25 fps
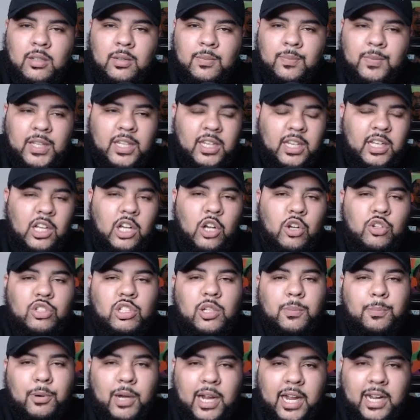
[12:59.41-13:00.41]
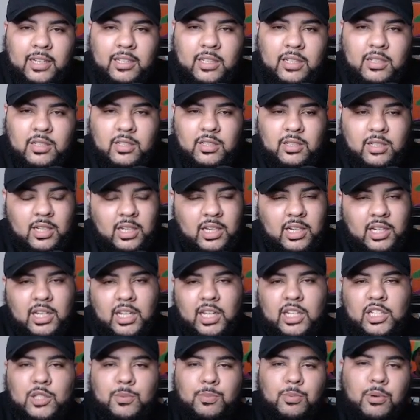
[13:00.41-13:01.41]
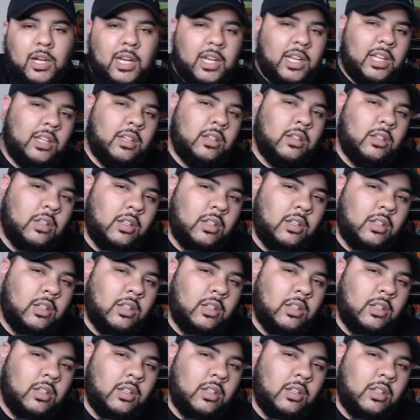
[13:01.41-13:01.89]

and then goes to practice, and then they spread it.